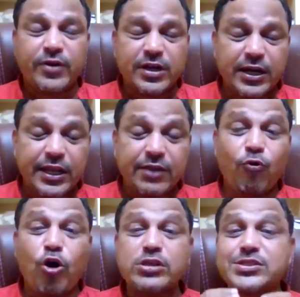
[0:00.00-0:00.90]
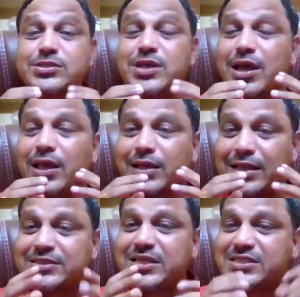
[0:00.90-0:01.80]
fertility was
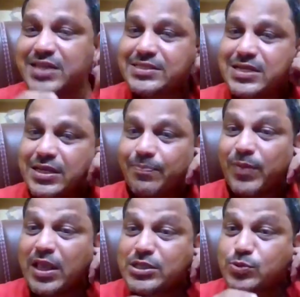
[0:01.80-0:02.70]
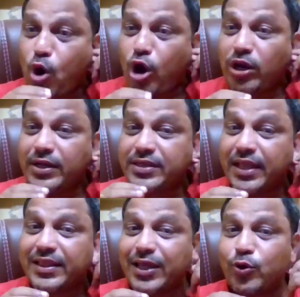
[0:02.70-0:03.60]
consistently smaller
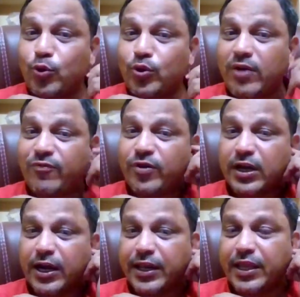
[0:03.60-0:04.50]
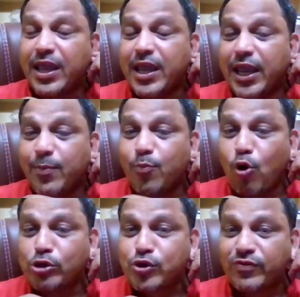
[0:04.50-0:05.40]
than the rural fertility in
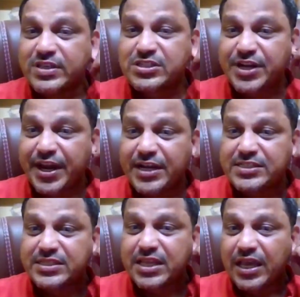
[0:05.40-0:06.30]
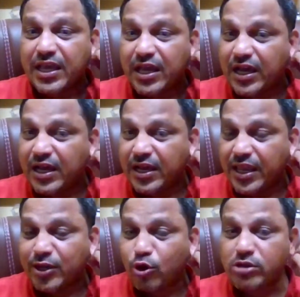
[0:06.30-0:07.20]
most of the states
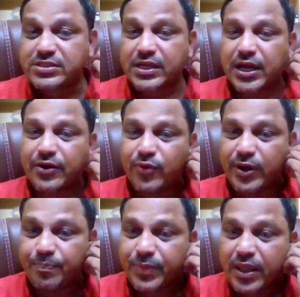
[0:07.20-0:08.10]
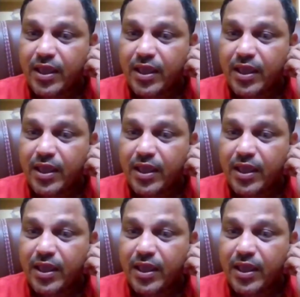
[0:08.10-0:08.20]
across the country.